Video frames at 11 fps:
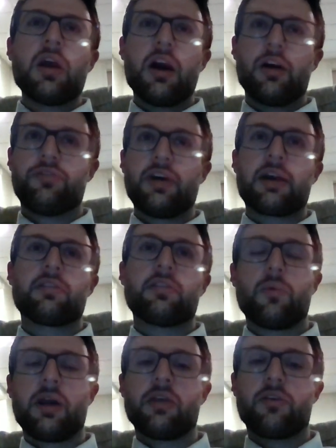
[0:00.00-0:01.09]
affect the
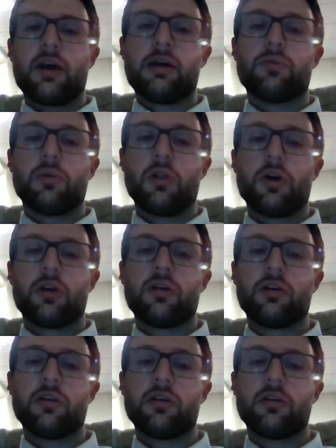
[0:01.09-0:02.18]
way the graph will look
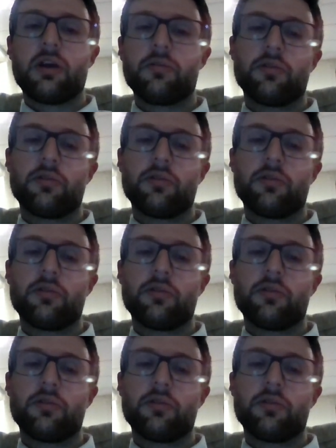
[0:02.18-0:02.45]
in